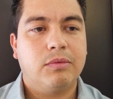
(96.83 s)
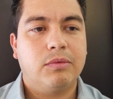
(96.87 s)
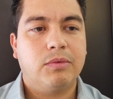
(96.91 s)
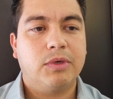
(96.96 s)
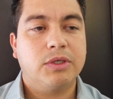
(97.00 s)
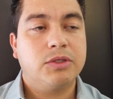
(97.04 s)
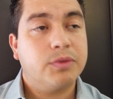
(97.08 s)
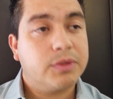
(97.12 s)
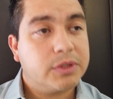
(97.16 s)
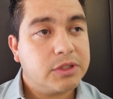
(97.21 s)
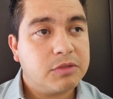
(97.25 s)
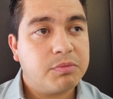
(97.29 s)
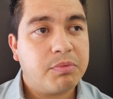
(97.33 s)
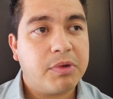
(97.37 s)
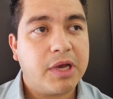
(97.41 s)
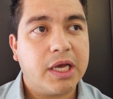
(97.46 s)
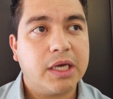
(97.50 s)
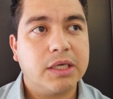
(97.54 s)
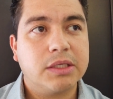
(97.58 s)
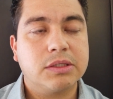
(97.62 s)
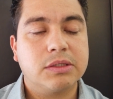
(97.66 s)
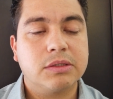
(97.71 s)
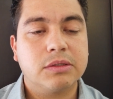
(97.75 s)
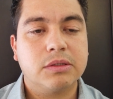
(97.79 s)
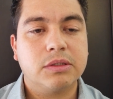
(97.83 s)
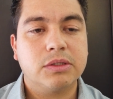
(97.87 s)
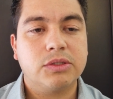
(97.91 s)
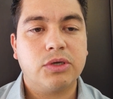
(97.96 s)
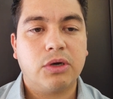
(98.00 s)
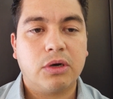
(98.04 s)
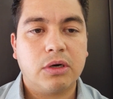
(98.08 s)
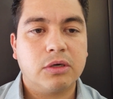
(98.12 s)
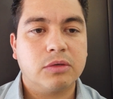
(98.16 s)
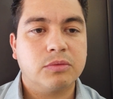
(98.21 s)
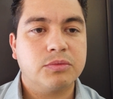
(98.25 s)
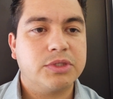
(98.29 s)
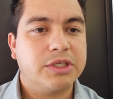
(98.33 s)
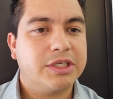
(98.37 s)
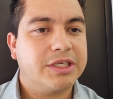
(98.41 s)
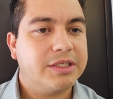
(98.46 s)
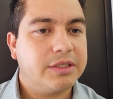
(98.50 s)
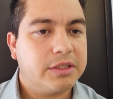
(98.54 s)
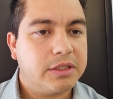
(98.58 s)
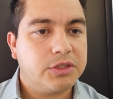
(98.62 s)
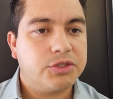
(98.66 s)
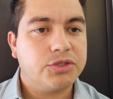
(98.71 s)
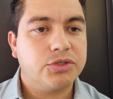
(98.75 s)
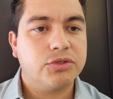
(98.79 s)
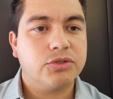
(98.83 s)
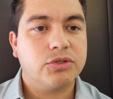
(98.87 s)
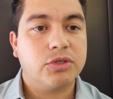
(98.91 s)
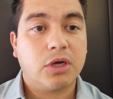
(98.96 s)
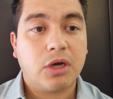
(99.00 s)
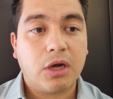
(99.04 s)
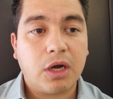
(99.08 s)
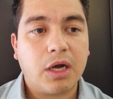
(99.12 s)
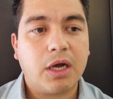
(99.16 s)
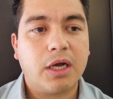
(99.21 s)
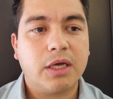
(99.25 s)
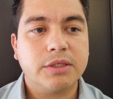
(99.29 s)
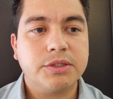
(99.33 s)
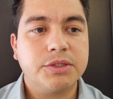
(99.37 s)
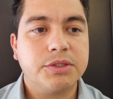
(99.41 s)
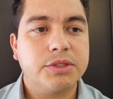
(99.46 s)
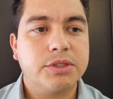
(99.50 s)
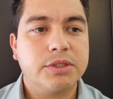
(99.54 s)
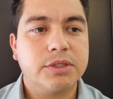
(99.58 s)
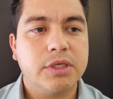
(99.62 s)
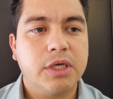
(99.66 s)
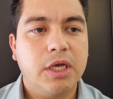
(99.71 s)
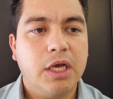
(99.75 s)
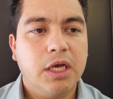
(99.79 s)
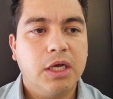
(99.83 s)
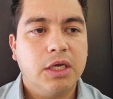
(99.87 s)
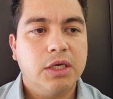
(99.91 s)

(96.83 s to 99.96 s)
what to expect, the terms, the conditions, the costs,